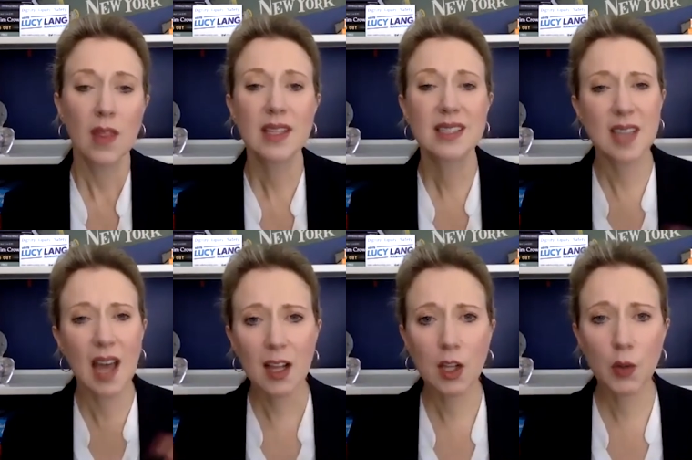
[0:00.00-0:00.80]
The
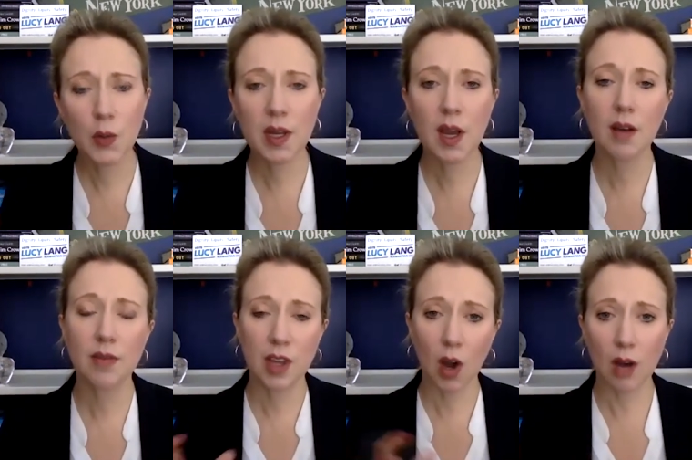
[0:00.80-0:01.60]
siloing of
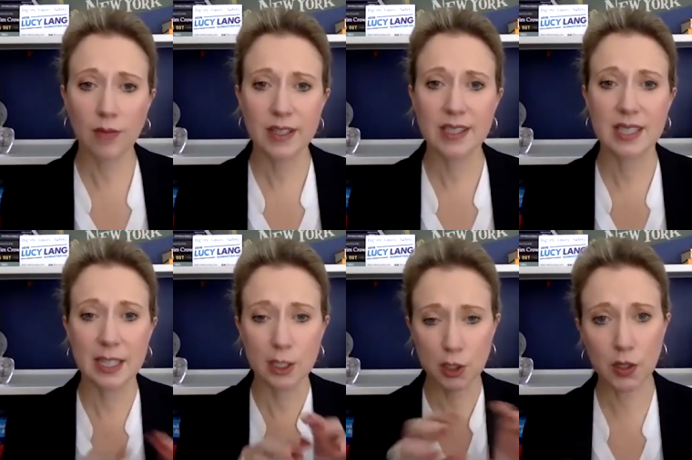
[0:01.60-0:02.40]
the office
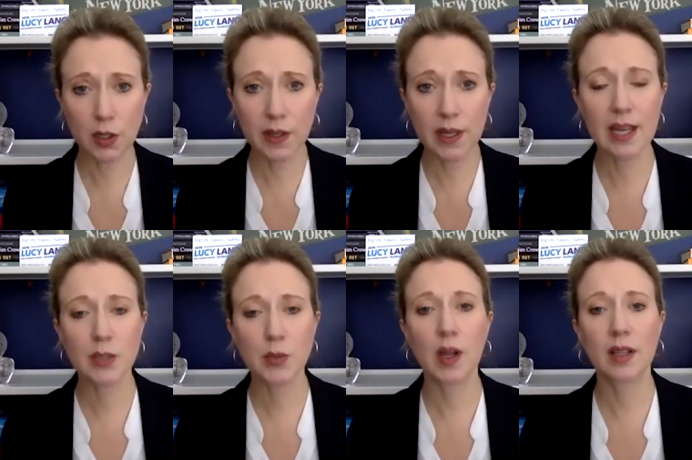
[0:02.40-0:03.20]
internally,
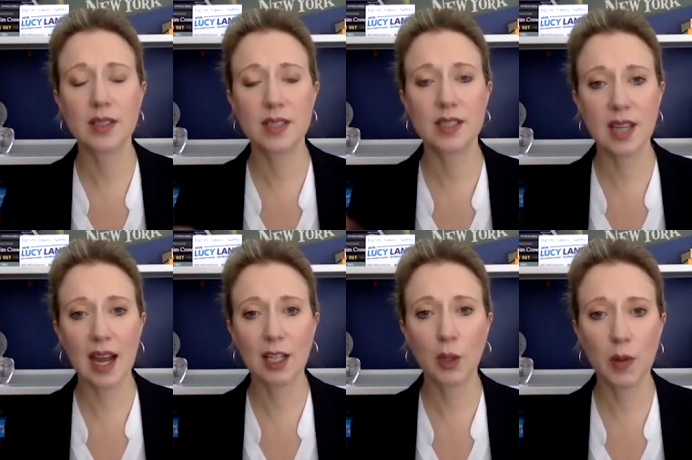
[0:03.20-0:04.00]
as well as the
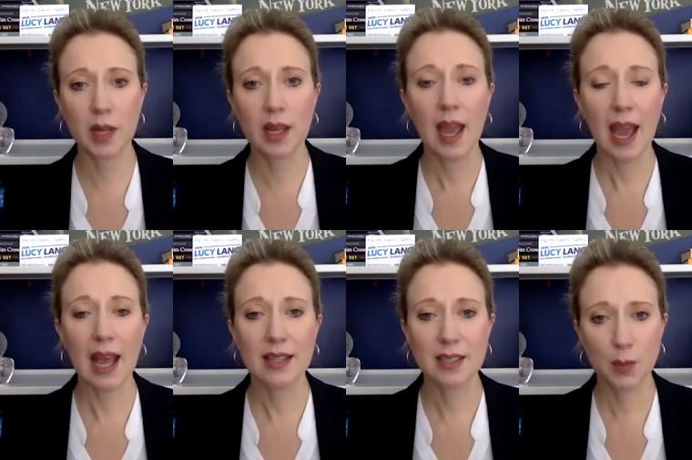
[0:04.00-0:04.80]
siloing
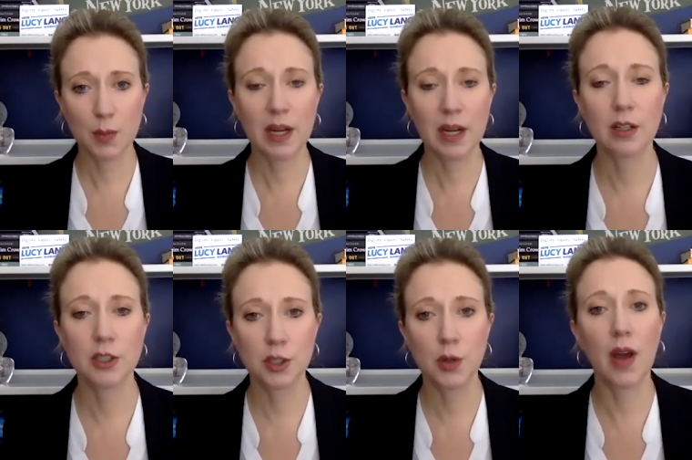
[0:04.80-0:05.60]
as compared
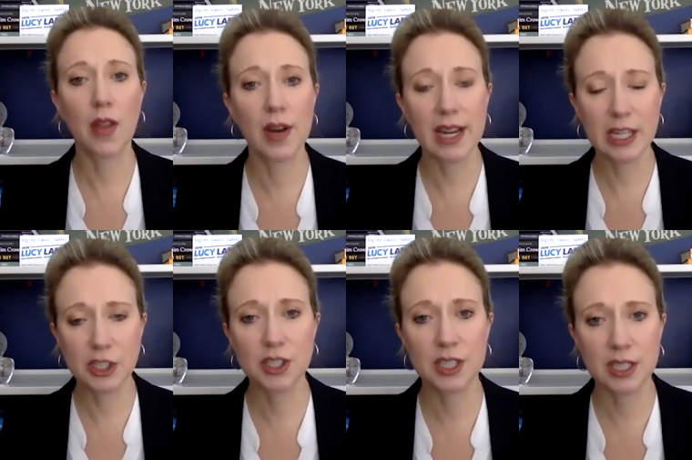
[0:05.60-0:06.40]
to other
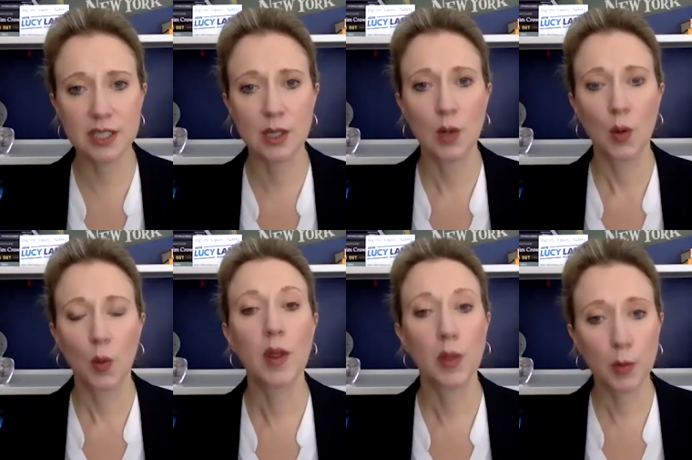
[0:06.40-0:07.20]
agencies
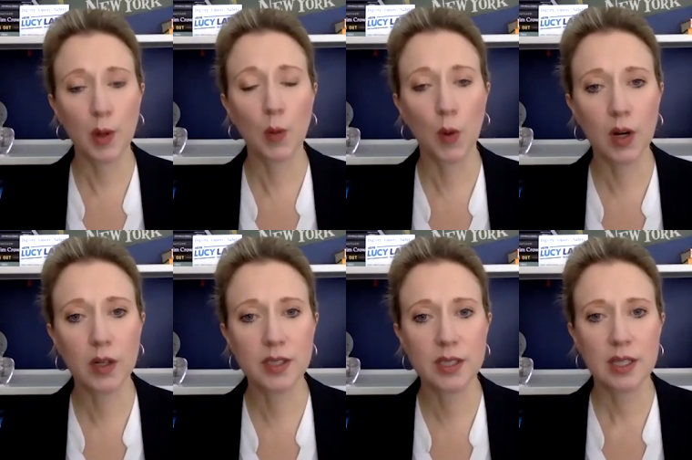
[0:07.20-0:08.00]
with whom it
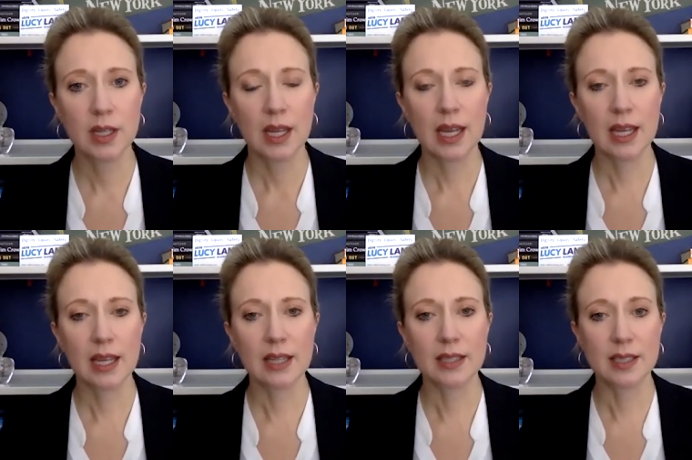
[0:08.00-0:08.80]
works,
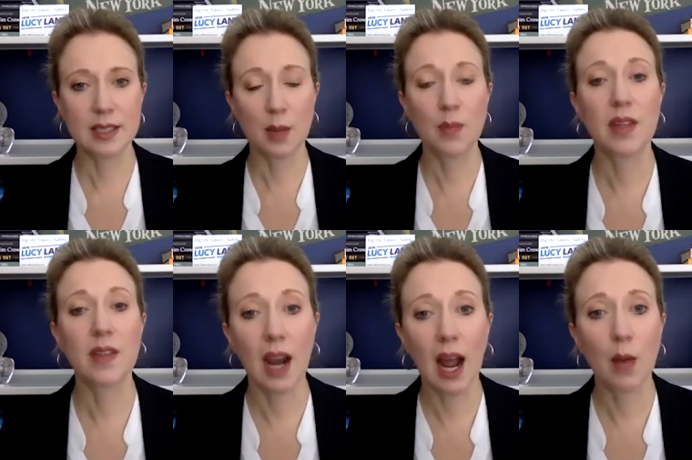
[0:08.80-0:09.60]
is something
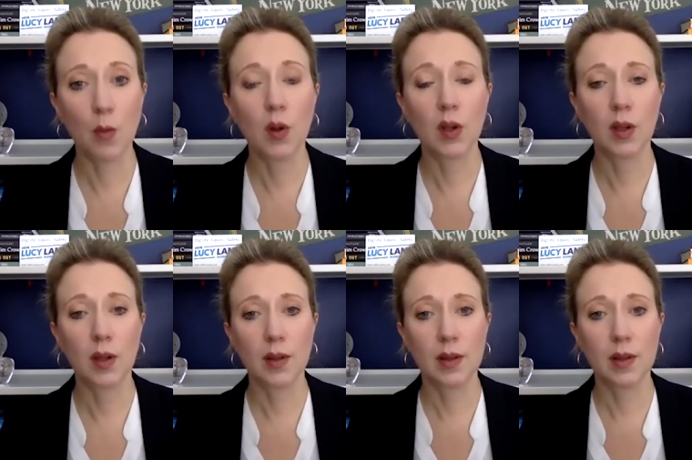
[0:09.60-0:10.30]
that I will